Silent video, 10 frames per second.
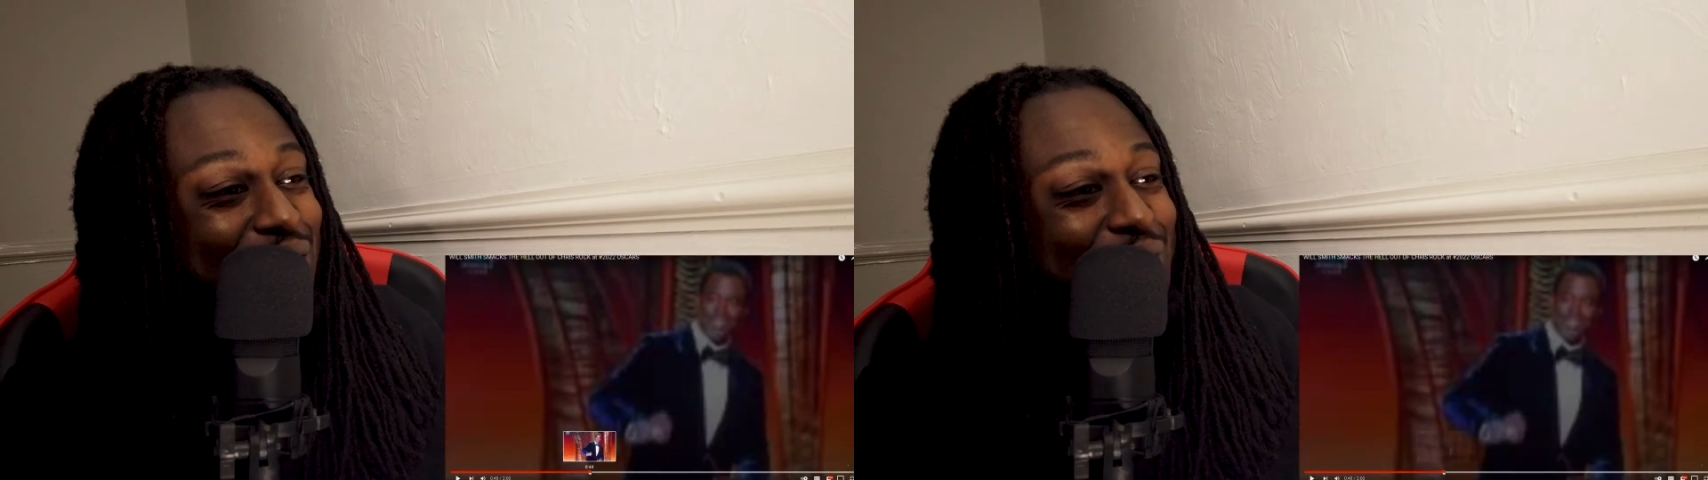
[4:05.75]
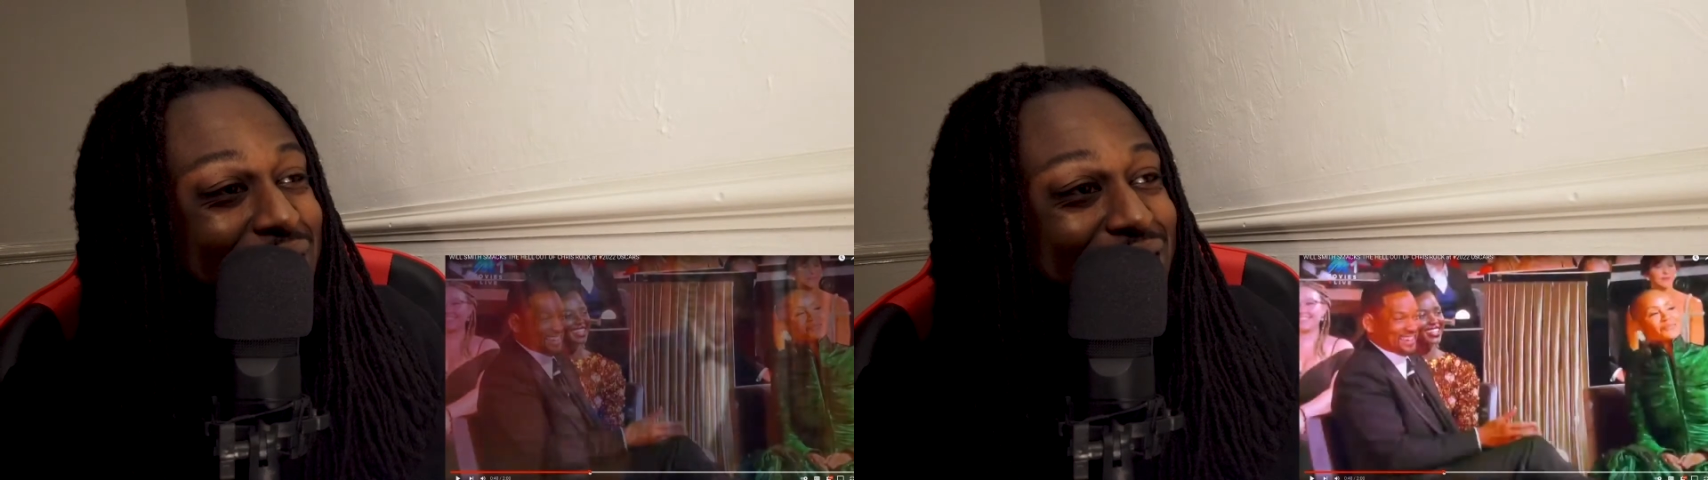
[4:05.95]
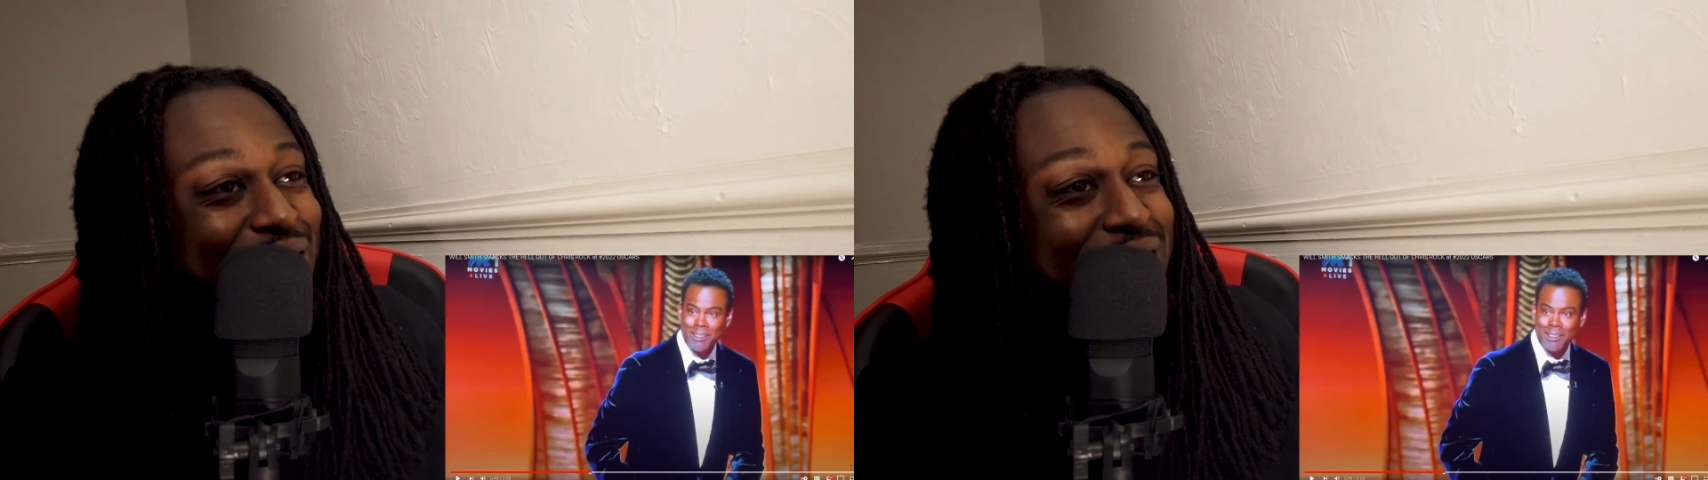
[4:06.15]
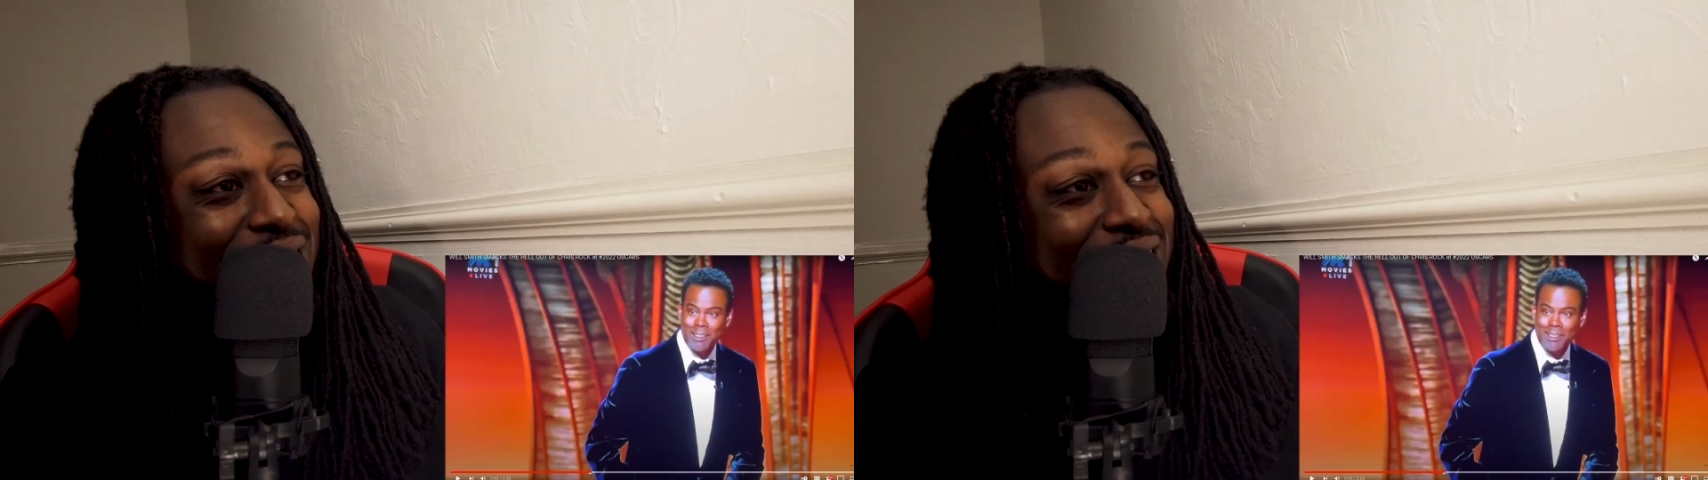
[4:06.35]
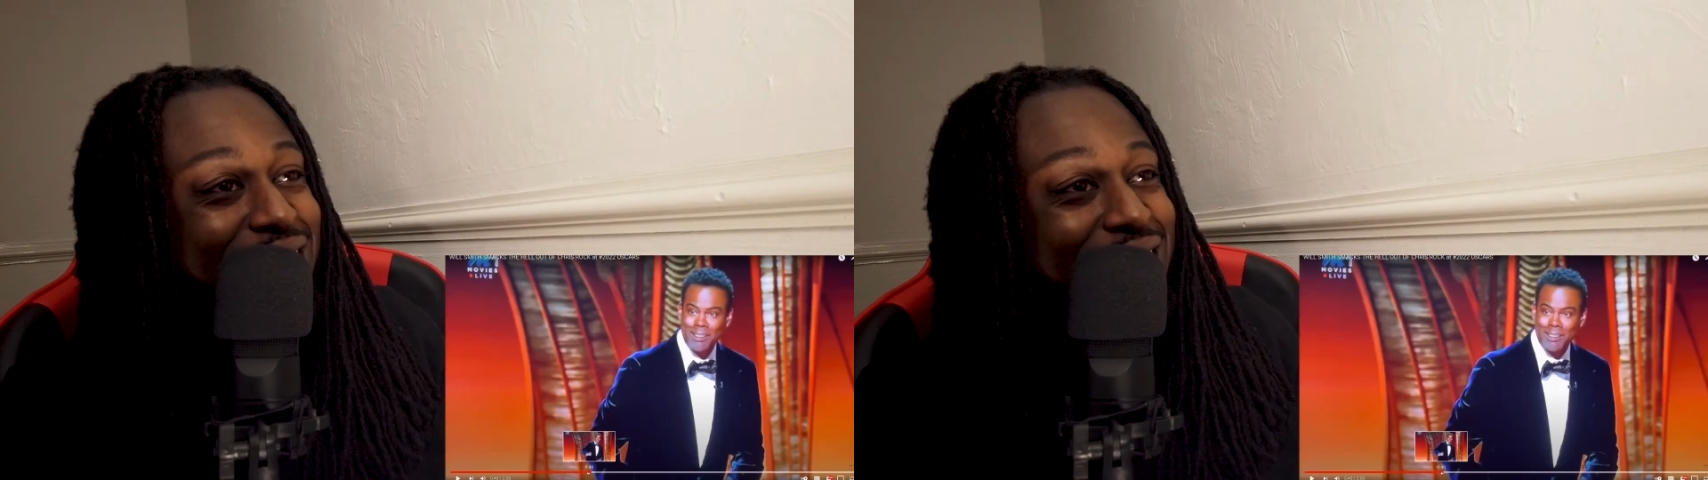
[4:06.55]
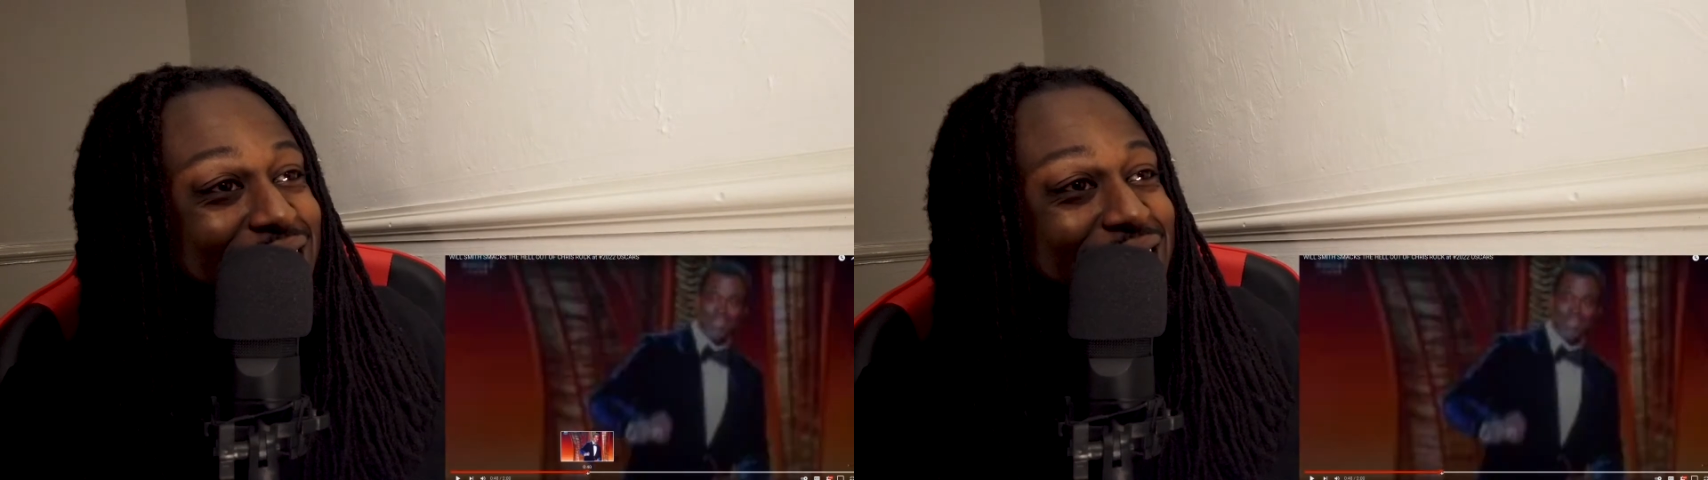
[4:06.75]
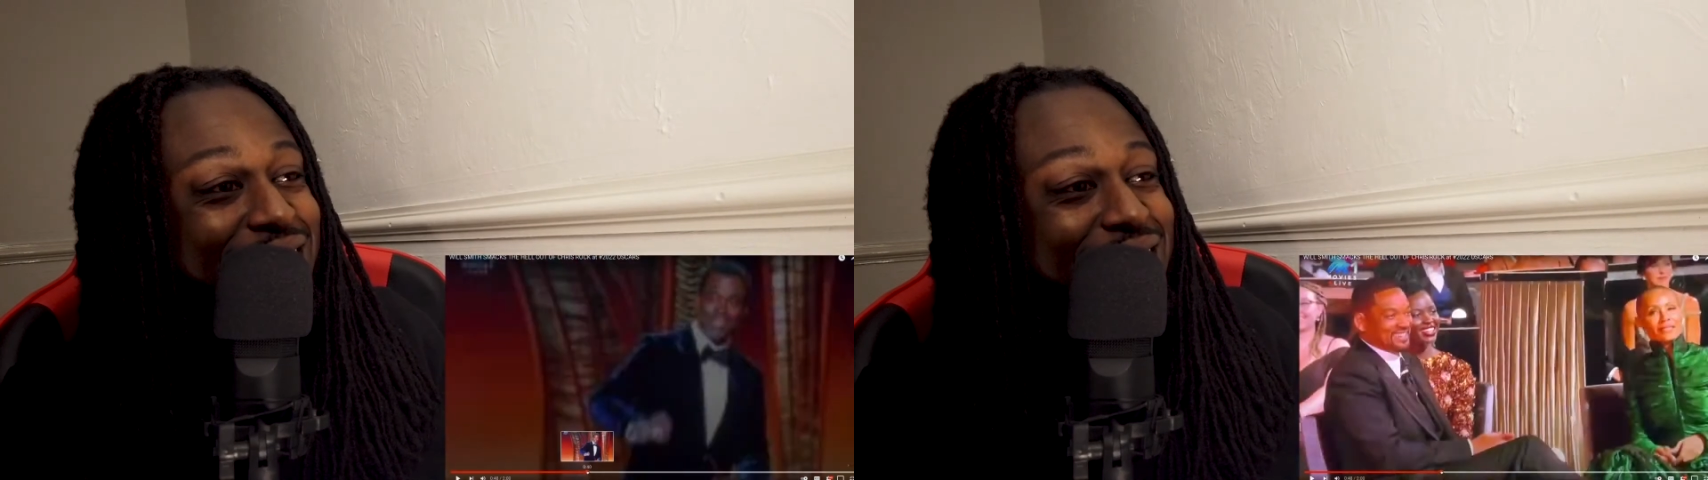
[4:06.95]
just go back to it again, yeah?